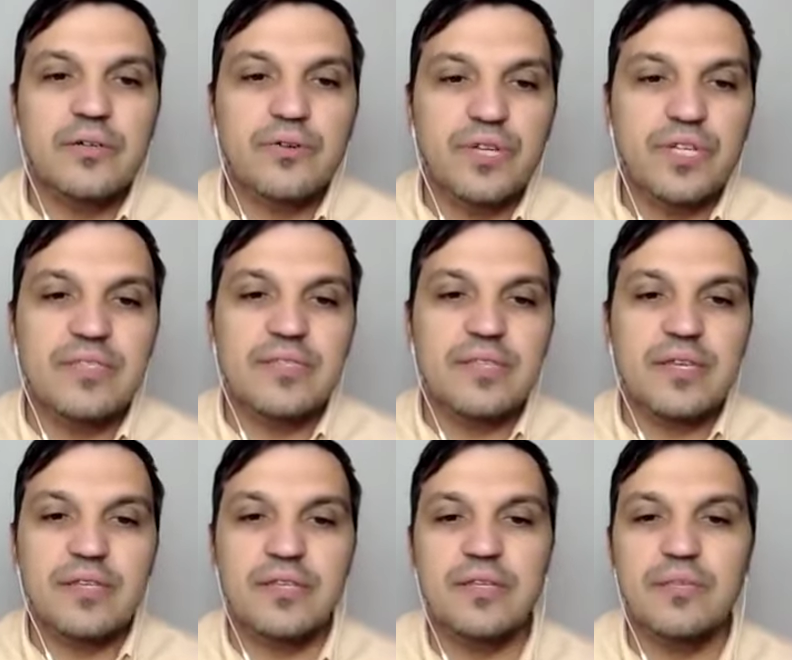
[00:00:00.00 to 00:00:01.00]
Greece
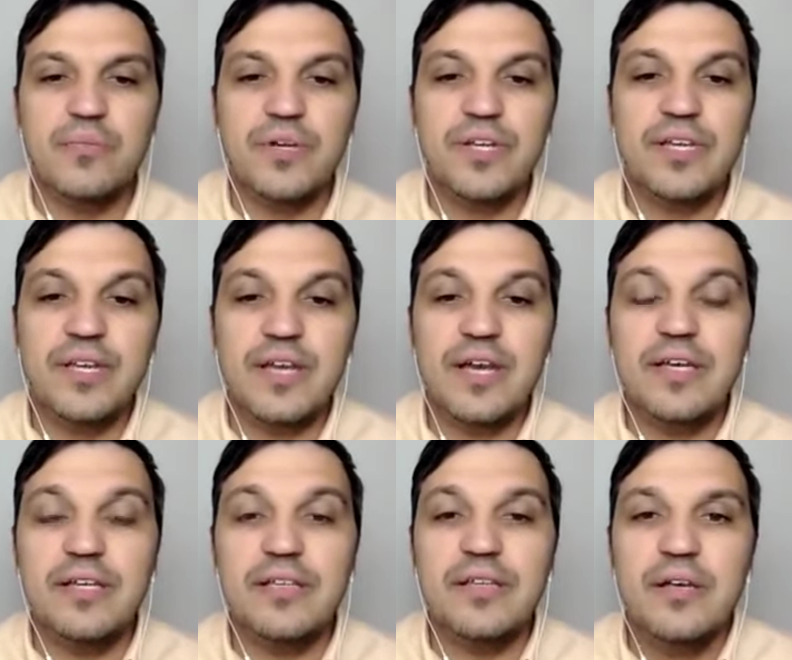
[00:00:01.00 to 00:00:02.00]
and, and Bulgaria,
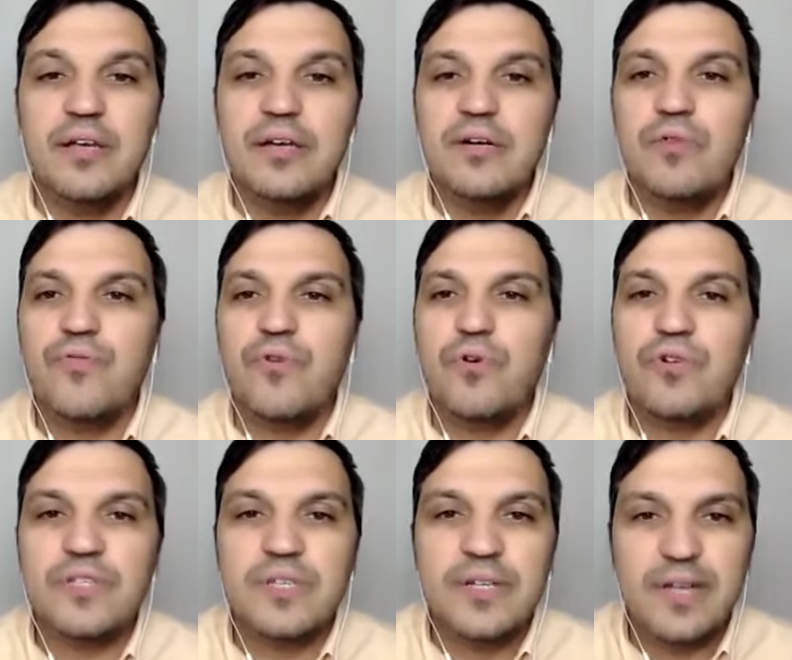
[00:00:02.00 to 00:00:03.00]
and of
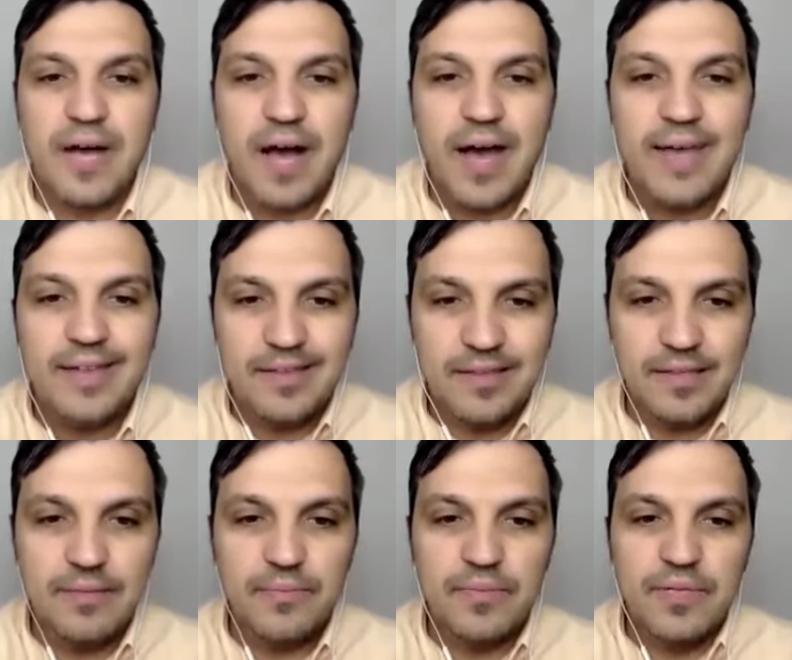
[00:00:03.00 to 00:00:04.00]
course, an I
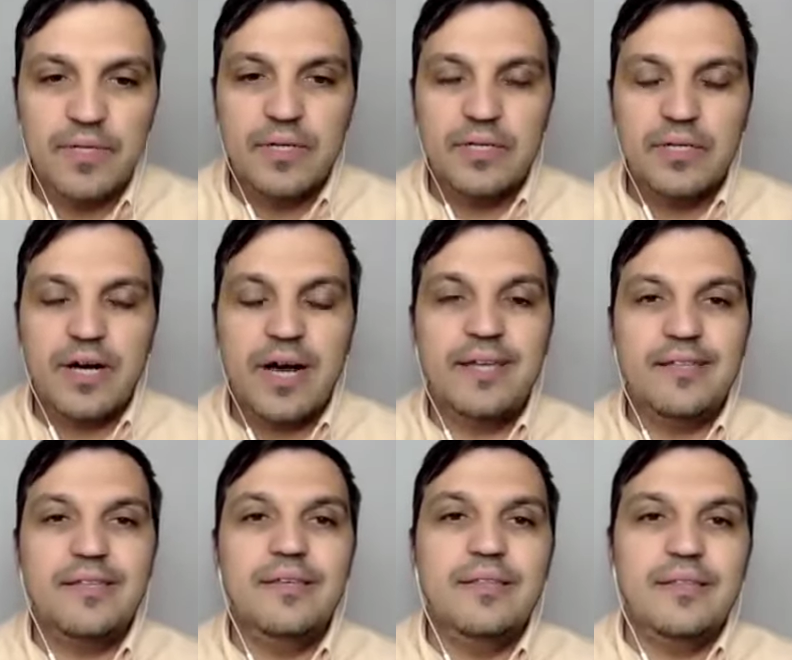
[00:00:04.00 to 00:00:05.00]
team uh,
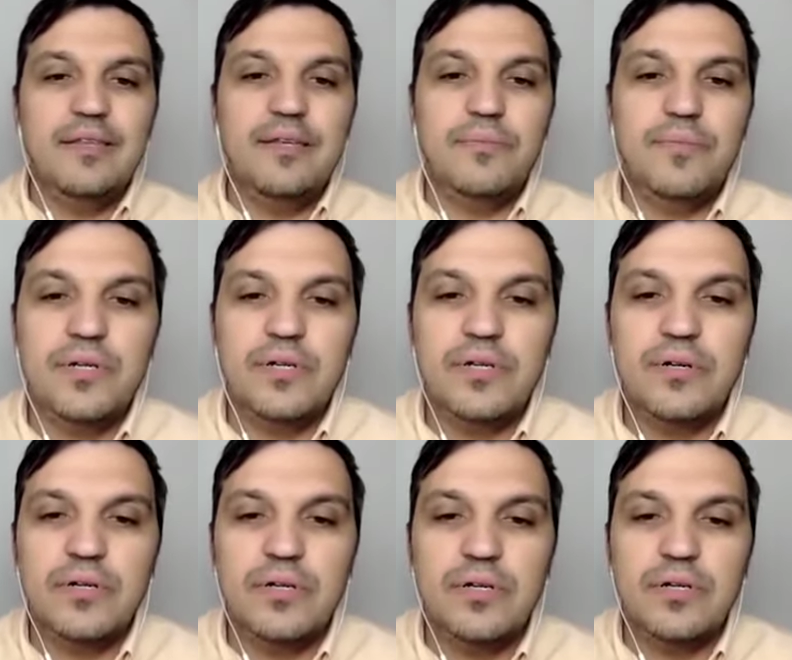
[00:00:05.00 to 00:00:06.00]
IT team uh,
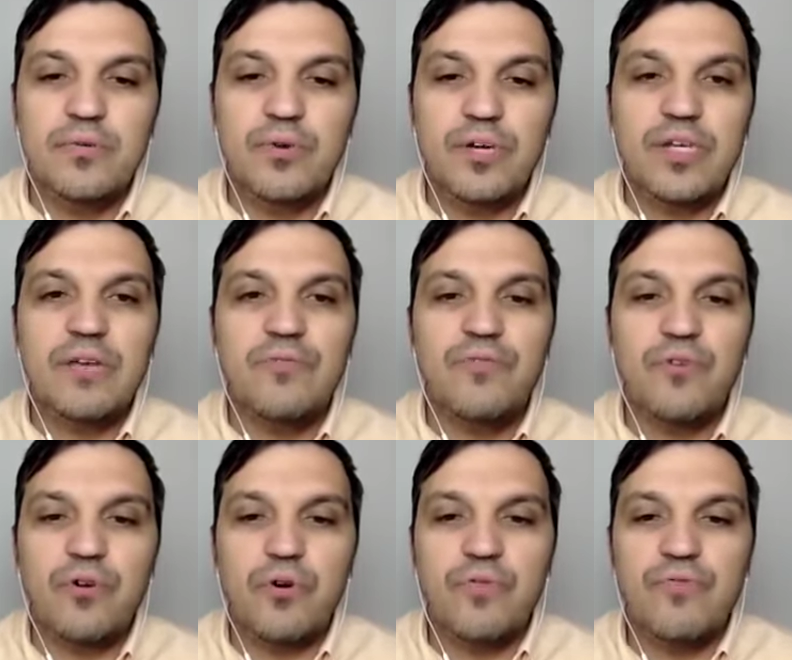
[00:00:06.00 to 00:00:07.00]
uh, working
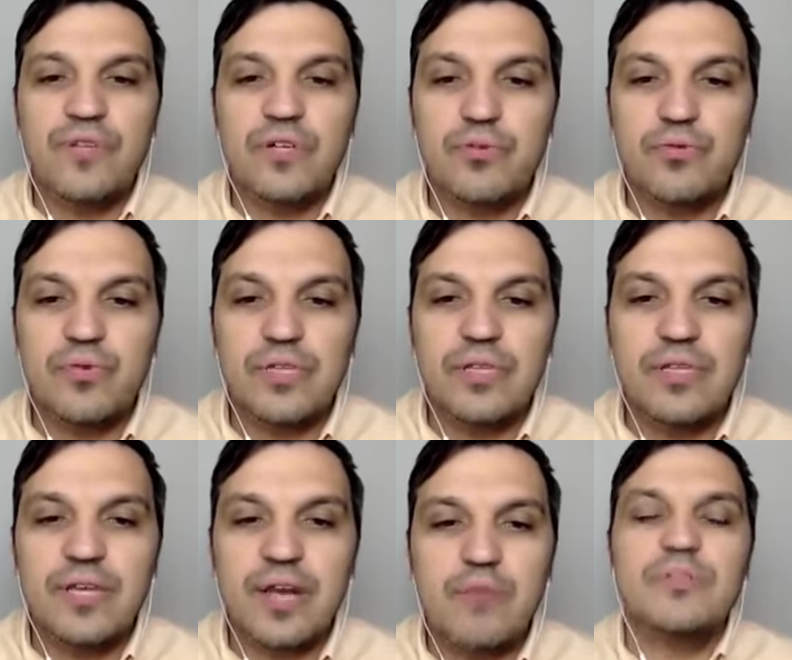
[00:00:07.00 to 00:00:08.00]
for over
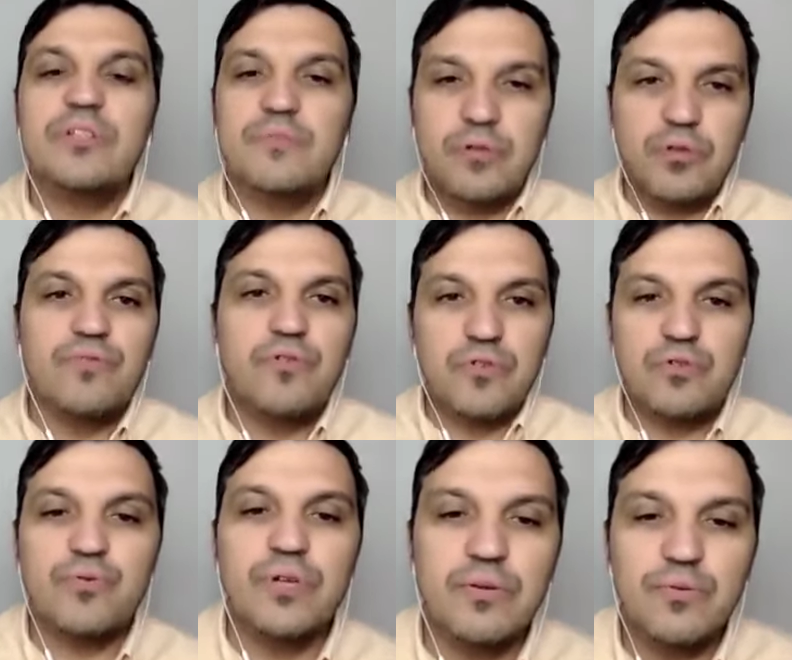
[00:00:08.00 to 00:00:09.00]
20 countries. But of
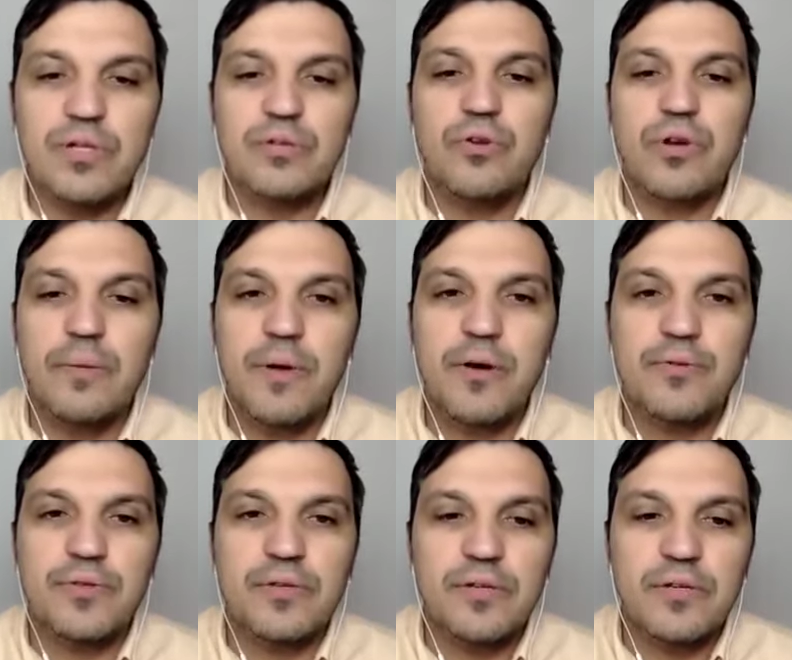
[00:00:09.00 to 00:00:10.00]
course, we'll, we'll talk
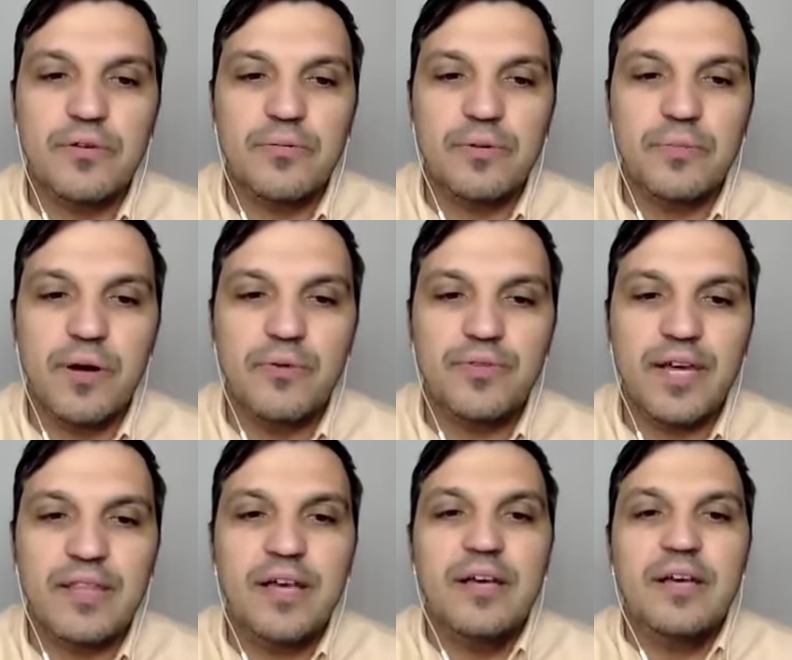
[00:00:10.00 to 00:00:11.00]
about, about
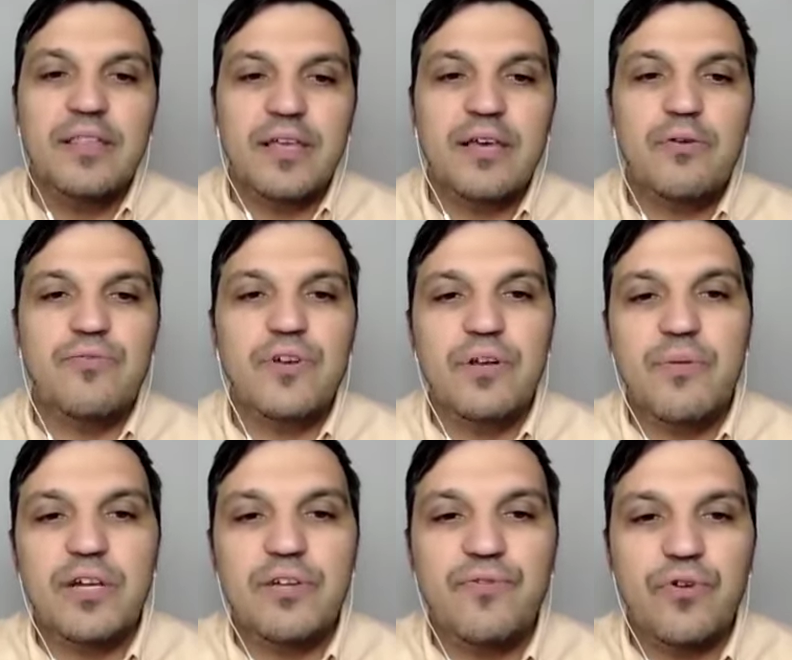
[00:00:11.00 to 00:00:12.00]
that. Thank you very
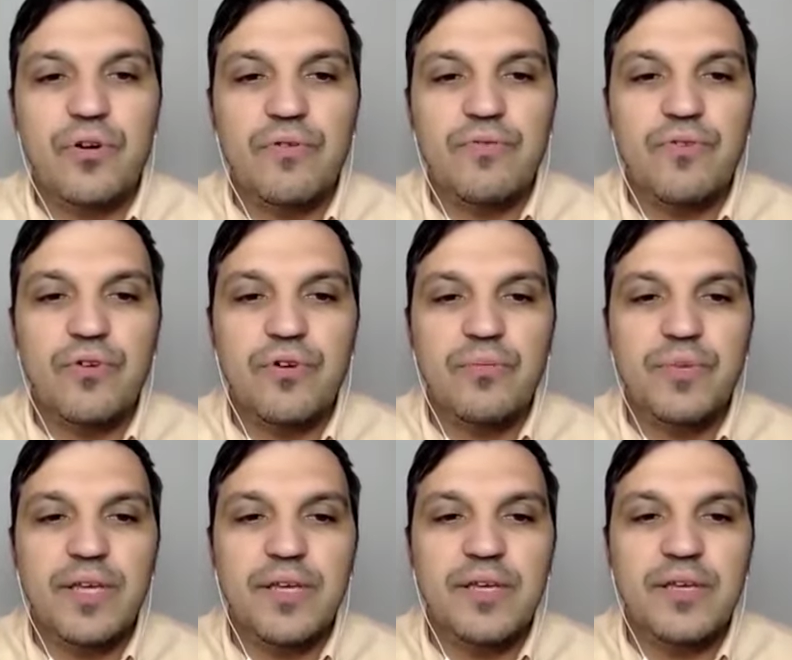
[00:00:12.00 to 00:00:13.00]
much for, for
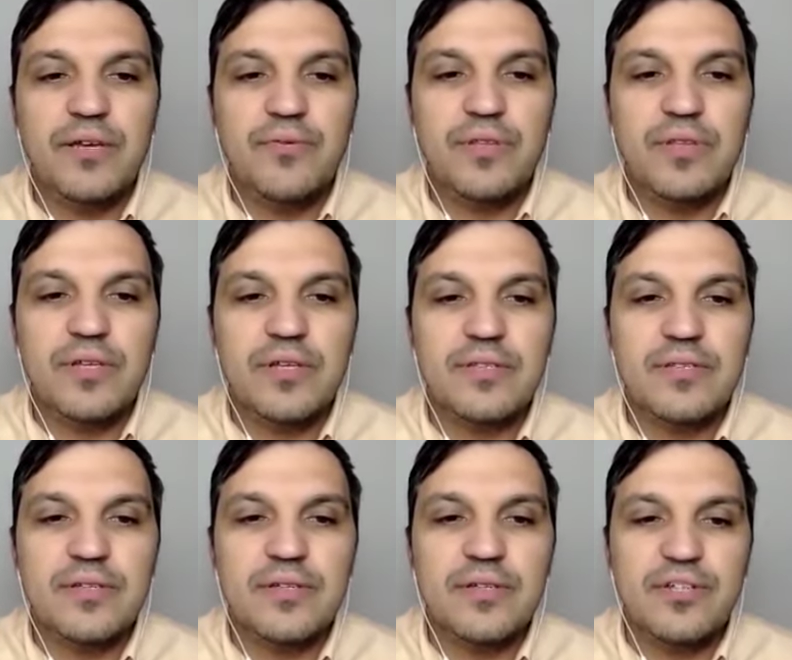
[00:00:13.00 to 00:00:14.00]
being here with us,
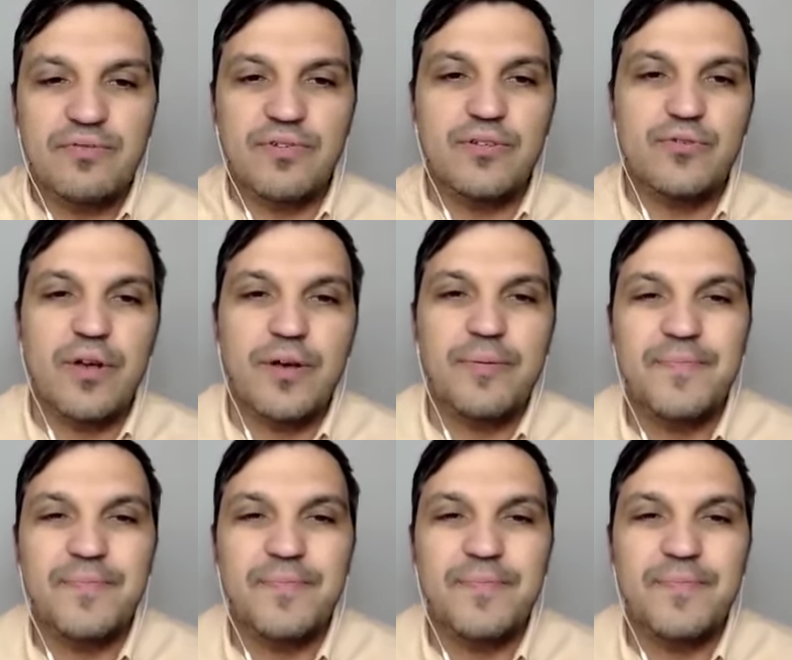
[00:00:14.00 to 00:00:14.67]
Jean-Francois.